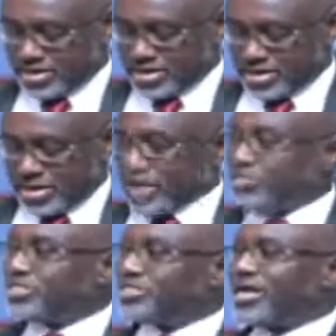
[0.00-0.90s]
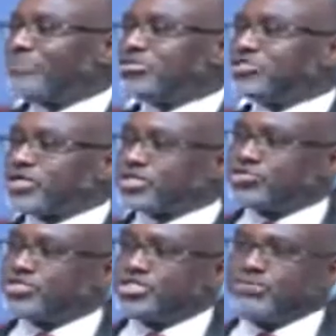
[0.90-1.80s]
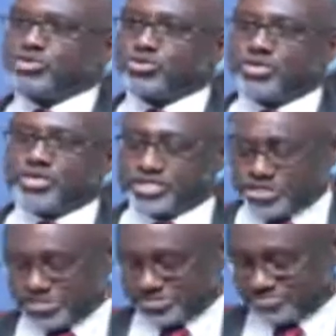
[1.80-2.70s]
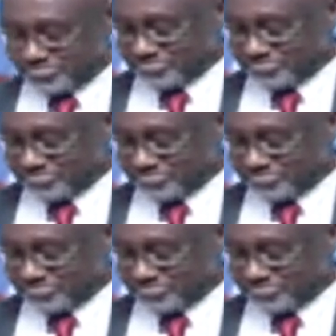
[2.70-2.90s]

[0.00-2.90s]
and we established a little routine between us.